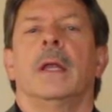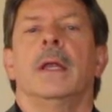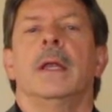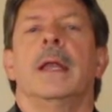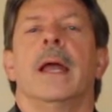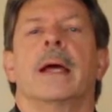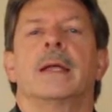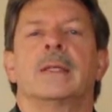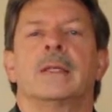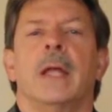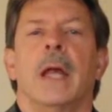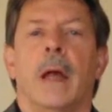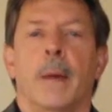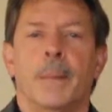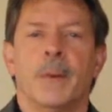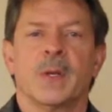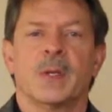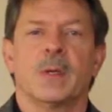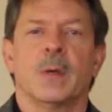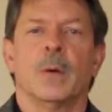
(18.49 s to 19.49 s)
next
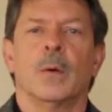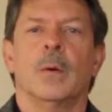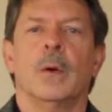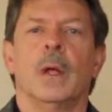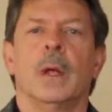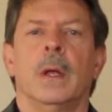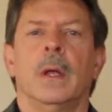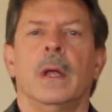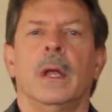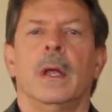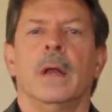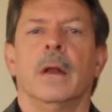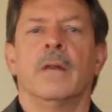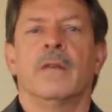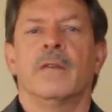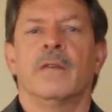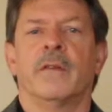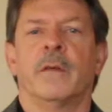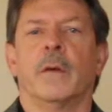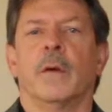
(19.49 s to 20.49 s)
episode in a
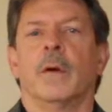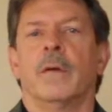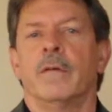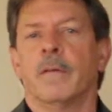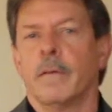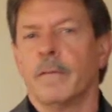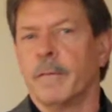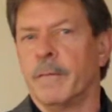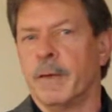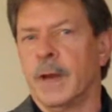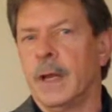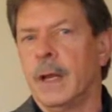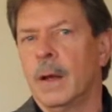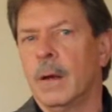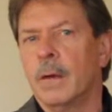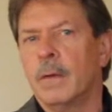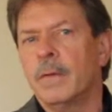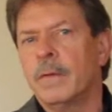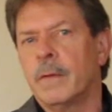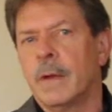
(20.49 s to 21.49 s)
series of
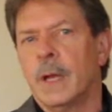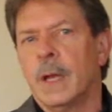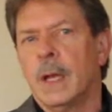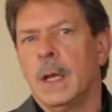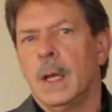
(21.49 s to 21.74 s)
videos